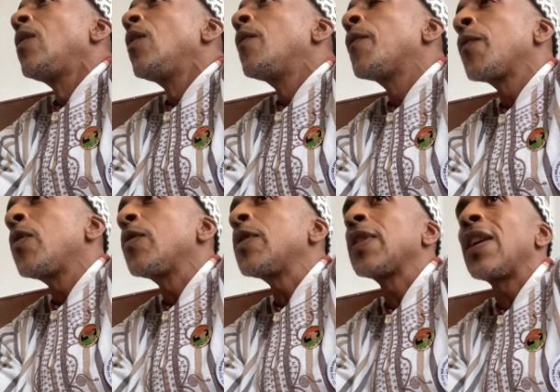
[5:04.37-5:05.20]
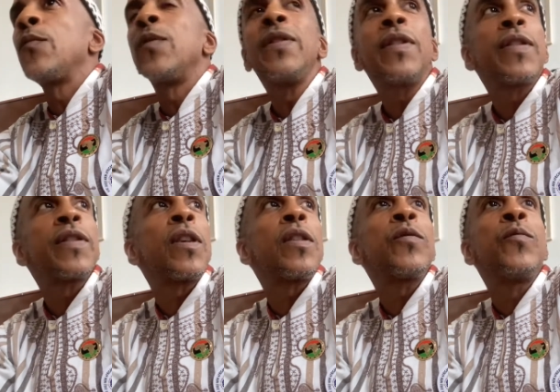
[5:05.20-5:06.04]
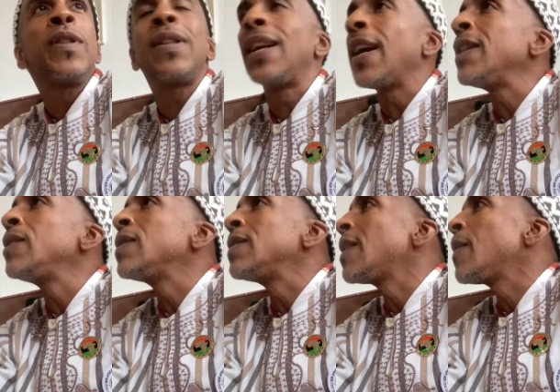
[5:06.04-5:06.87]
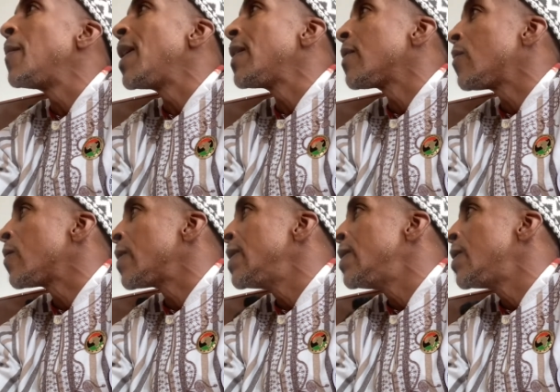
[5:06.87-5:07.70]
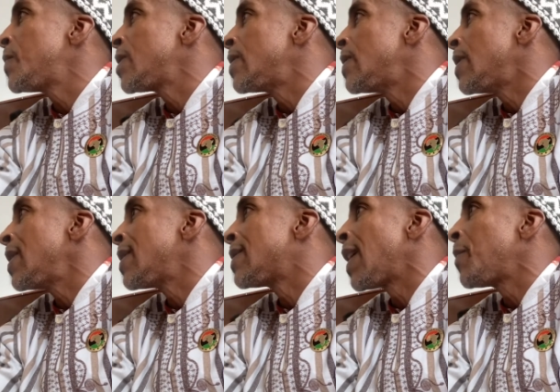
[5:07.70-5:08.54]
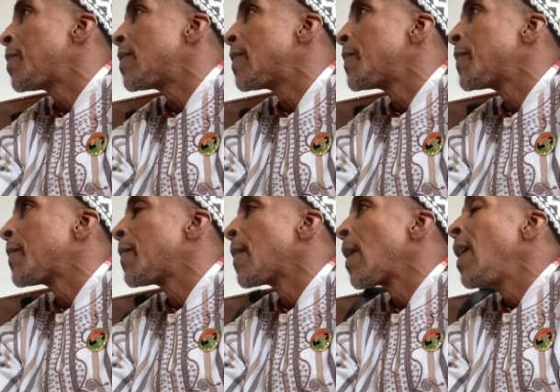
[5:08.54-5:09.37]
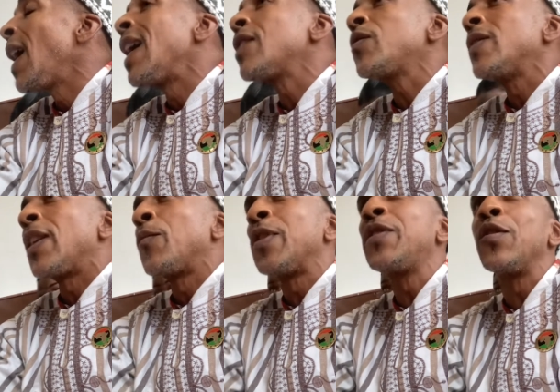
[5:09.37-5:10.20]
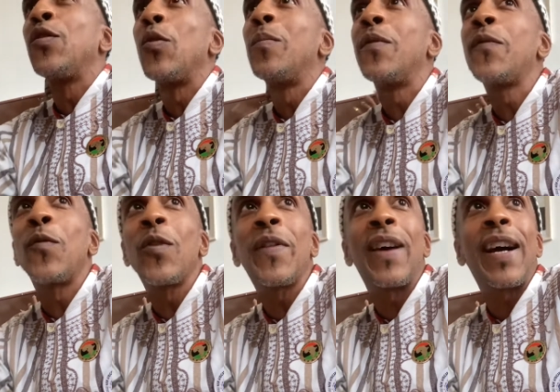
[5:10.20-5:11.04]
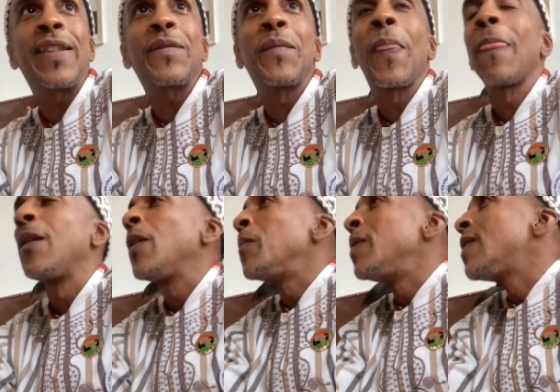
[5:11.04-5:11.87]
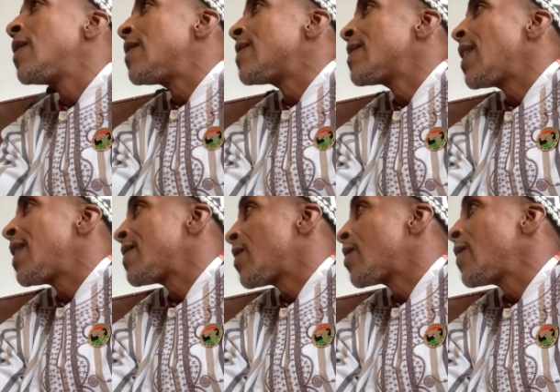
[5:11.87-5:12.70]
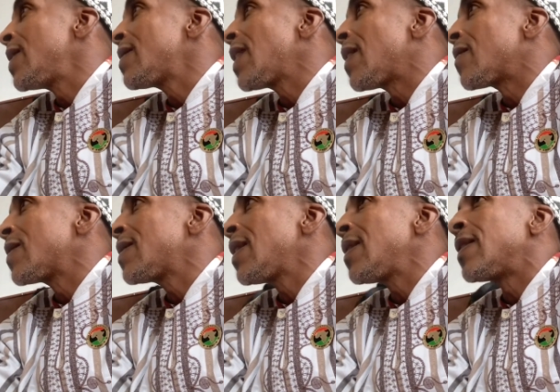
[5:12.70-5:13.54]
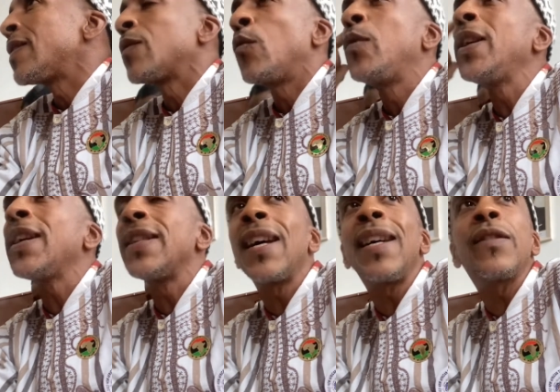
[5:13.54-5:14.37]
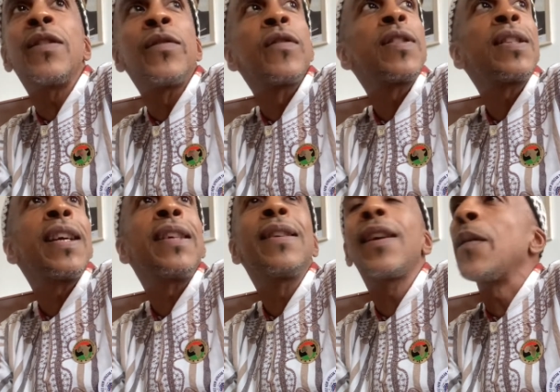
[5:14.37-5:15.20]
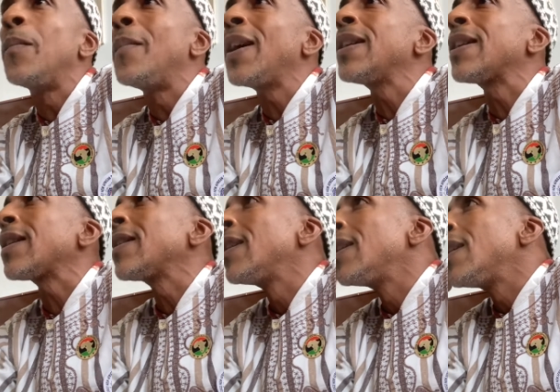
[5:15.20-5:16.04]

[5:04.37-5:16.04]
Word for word: First, I want to start with the ancient Kemetic or Egyptian example. Actually, I want to go before that because, as our great scholars tell us, we cannot understand Kemetic